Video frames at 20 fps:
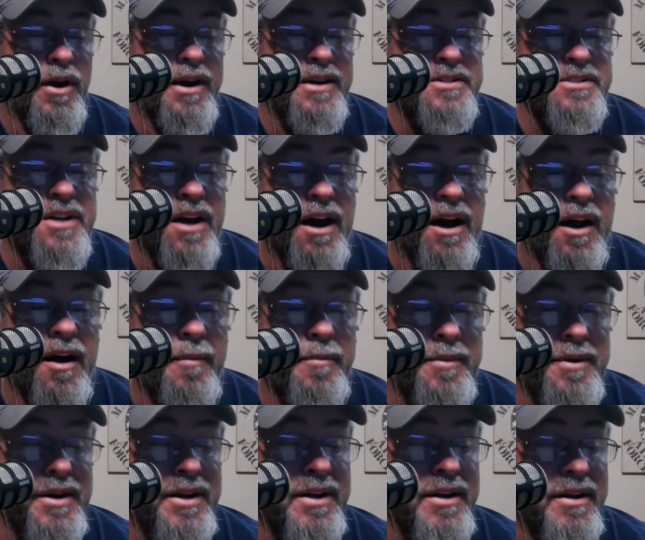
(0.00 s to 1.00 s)
has to
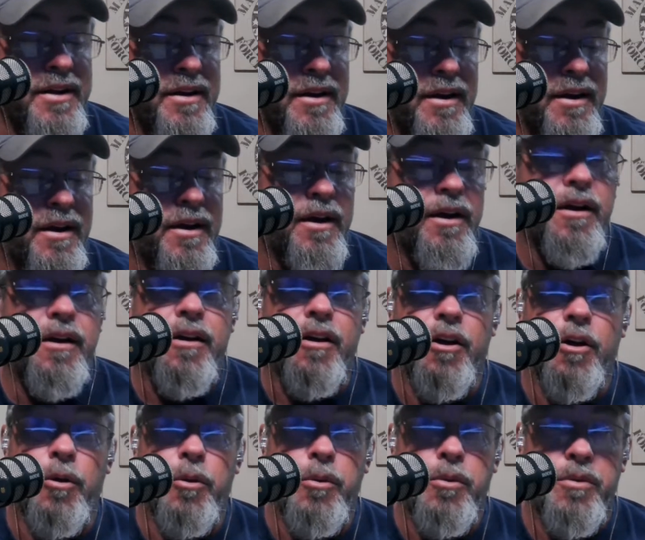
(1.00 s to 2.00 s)
opt in,
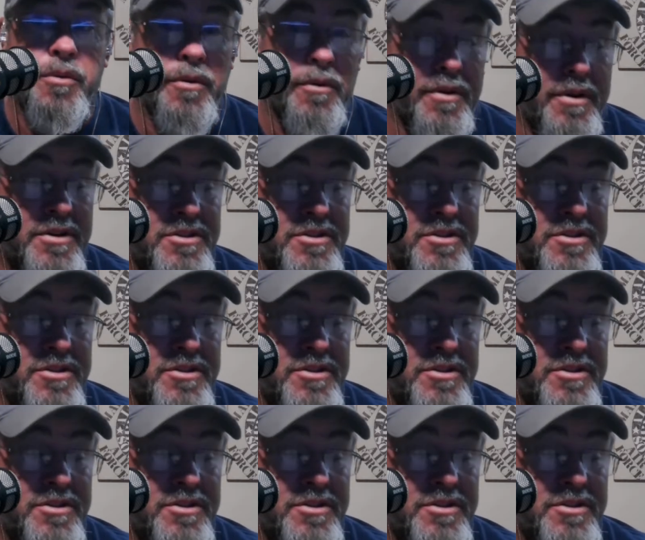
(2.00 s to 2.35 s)
go through the